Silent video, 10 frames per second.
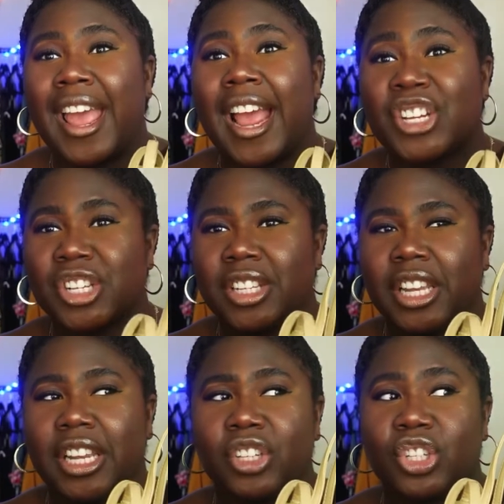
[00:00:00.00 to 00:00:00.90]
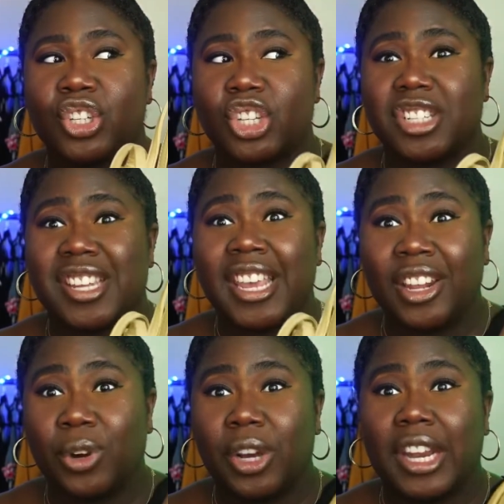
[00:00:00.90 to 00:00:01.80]
actually just hit
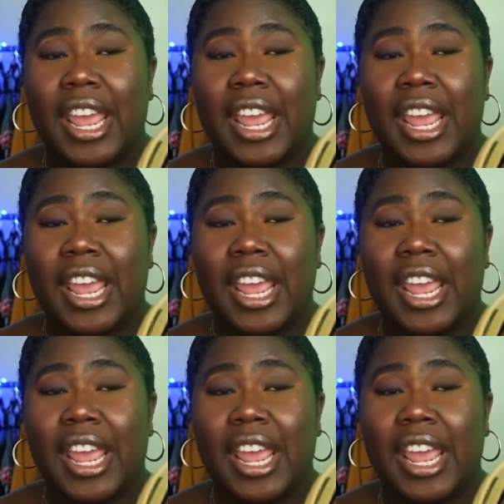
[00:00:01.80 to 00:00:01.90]
on.